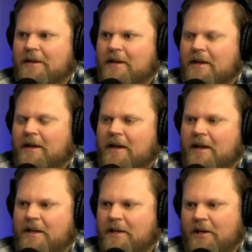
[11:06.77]
Yeah.
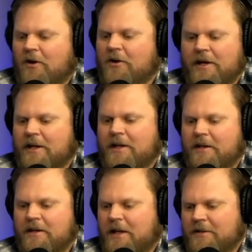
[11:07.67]
And he already
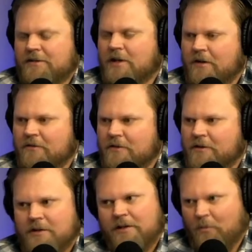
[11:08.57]
had
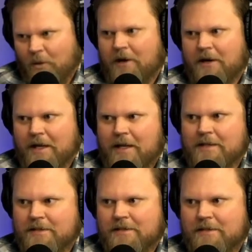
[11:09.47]
discovered where it
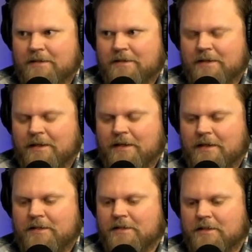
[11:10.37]
ends, and it
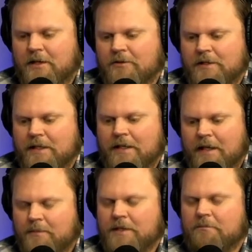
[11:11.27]
ends in totally
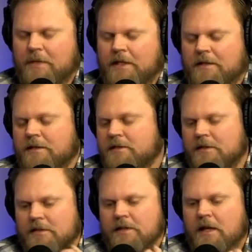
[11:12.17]
empty
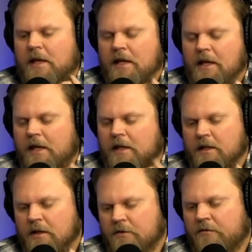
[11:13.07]
meaninglessness. And
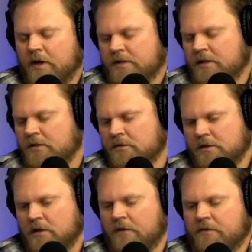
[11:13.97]
the other phrase he
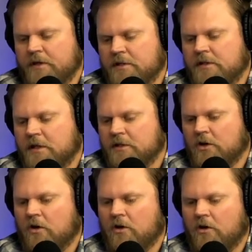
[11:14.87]
uses often is it's
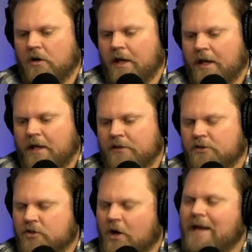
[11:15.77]
all a
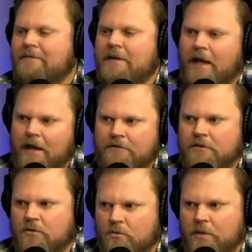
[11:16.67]
striving
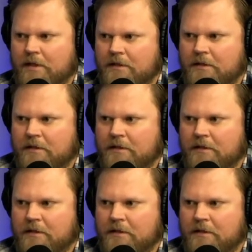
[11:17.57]
after the wind.